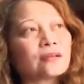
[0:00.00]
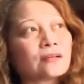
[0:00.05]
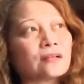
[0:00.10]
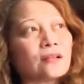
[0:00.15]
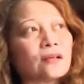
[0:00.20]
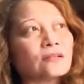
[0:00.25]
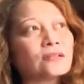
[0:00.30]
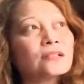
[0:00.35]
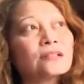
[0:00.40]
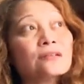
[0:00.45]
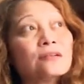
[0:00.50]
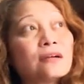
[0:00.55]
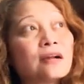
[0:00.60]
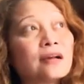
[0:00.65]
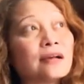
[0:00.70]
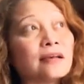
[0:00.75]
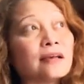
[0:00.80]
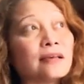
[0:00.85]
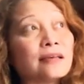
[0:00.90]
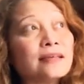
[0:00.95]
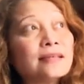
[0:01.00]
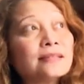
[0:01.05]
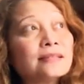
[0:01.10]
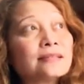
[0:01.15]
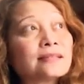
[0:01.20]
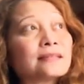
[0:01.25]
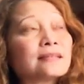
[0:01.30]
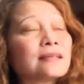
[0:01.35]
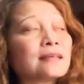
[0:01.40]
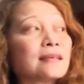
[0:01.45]
Close your eyes,
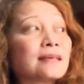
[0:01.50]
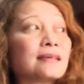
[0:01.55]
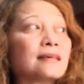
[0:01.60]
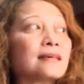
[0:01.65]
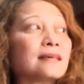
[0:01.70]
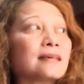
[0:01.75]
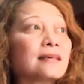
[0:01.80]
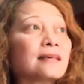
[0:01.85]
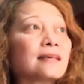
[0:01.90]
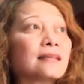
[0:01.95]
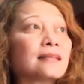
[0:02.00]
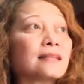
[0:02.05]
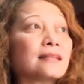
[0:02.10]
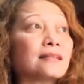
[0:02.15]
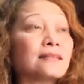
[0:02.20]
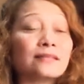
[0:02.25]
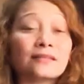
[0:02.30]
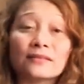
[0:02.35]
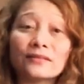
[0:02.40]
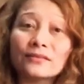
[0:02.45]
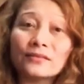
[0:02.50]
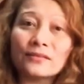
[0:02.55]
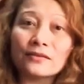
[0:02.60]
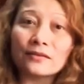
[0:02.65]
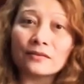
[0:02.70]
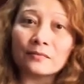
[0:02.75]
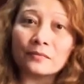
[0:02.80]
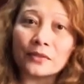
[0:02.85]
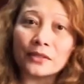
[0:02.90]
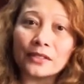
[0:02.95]
listen to
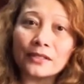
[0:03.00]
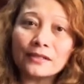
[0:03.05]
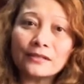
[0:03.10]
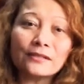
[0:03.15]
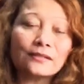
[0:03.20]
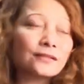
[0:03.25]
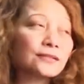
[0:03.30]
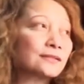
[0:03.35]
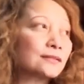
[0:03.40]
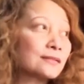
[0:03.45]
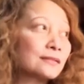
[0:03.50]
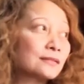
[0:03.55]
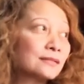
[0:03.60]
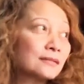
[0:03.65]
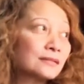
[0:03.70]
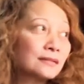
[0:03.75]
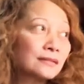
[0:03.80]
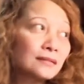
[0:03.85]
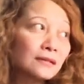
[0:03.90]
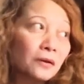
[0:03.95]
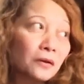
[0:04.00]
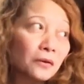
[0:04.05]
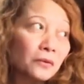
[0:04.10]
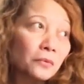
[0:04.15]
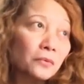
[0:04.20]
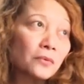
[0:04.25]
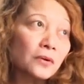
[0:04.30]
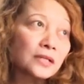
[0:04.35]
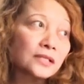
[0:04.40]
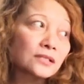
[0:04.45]
the birds,
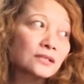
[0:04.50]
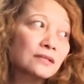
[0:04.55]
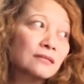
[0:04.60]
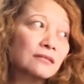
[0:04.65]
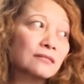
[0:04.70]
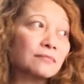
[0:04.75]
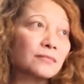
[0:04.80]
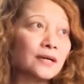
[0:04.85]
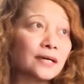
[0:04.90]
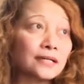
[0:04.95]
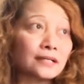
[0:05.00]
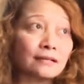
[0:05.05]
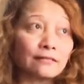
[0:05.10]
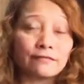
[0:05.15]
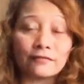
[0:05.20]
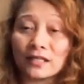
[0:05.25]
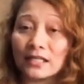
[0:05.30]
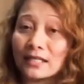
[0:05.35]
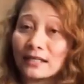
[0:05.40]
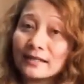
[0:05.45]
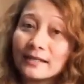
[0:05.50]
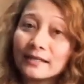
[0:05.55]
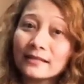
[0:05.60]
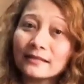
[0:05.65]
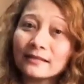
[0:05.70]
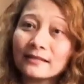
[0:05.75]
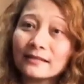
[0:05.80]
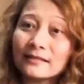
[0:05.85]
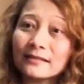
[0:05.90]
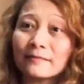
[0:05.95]
watch the
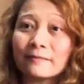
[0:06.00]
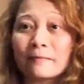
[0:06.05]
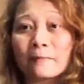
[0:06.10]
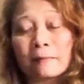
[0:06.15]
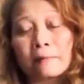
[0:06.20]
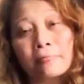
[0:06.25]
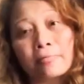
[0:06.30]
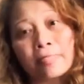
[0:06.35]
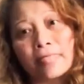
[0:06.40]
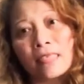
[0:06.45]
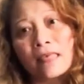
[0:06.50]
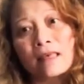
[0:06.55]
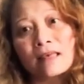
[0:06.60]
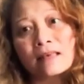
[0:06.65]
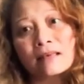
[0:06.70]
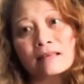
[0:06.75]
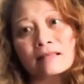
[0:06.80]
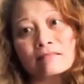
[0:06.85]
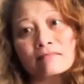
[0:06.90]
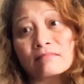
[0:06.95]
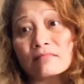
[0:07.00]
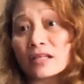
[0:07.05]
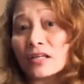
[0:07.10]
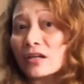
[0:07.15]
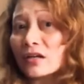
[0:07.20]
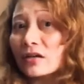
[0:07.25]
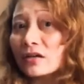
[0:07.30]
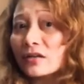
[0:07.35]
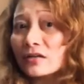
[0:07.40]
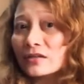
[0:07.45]
butterflies.
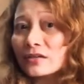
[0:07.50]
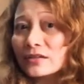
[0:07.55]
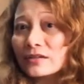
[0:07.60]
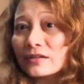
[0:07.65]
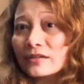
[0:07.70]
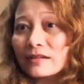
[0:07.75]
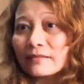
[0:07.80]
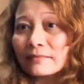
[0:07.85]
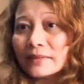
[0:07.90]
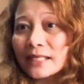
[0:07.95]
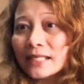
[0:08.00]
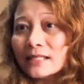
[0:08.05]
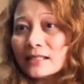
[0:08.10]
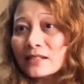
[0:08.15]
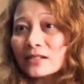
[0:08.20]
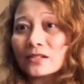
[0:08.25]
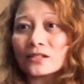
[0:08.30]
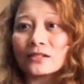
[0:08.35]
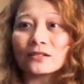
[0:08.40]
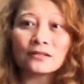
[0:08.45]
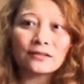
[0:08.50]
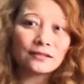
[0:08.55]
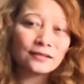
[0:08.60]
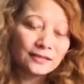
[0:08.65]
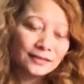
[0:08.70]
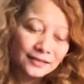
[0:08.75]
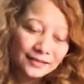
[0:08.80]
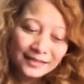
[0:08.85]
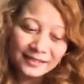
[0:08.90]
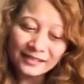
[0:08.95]
Go to the beach,
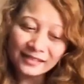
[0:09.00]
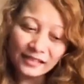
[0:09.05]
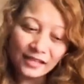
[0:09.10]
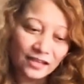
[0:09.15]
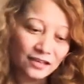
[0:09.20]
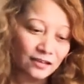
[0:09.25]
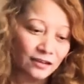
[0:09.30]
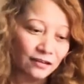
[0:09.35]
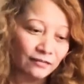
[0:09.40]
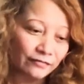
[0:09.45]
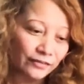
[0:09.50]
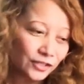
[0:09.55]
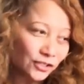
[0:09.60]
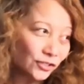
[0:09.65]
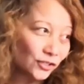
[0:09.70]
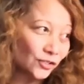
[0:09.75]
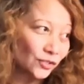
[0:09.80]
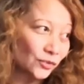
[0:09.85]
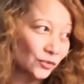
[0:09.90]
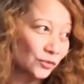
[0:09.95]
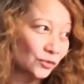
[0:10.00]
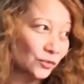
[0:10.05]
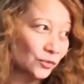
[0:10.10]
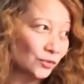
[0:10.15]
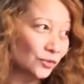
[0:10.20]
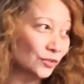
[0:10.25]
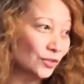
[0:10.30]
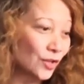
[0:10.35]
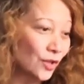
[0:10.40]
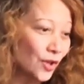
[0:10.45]
take off your
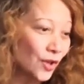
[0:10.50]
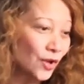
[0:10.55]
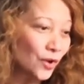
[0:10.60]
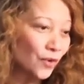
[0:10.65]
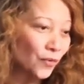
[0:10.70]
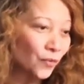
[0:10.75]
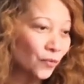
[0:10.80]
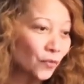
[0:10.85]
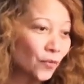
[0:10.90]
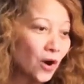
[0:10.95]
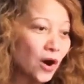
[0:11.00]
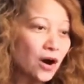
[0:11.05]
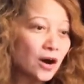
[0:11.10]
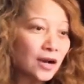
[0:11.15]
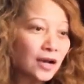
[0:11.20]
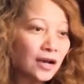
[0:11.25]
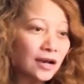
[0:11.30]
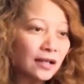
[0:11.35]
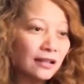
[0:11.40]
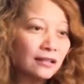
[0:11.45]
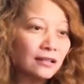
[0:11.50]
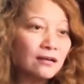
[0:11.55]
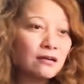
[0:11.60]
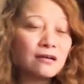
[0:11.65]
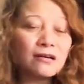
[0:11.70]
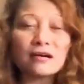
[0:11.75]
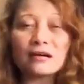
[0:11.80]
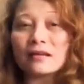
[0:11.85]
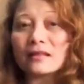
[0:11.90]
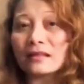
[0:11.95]
shoes, walk
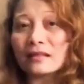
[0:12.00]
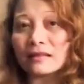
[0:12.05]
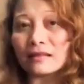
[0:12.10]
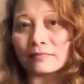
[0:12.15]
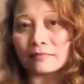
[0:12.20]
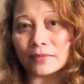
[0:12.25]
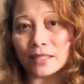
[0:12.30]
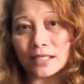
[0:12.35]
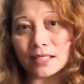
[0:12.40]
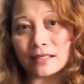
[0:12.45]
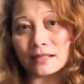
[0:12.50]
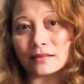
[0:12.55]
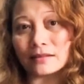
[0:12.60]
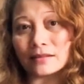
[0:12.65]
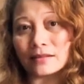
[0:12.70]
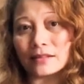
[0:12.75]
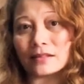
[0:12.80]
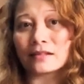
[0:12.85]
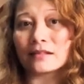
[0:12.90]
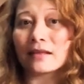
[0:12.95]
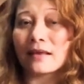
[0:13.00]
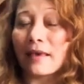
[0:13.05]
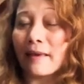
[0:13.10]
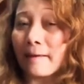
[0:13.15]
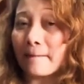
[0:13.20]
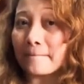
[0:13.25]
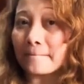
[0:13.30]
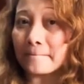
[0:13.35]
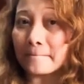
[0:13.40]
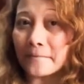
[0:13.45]
along the beach
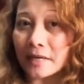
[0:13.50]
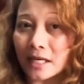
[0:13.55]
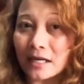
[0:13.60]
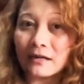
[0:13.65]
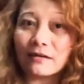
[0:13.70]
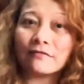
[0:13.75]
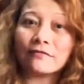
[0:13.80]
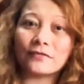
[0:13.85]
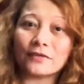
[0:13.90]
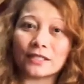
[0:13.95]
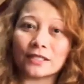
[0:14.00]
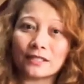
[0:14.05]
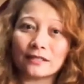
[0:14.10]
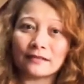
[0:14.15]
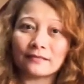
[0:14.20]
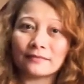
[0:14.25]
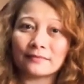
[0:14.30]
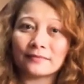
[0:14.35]
barefoot.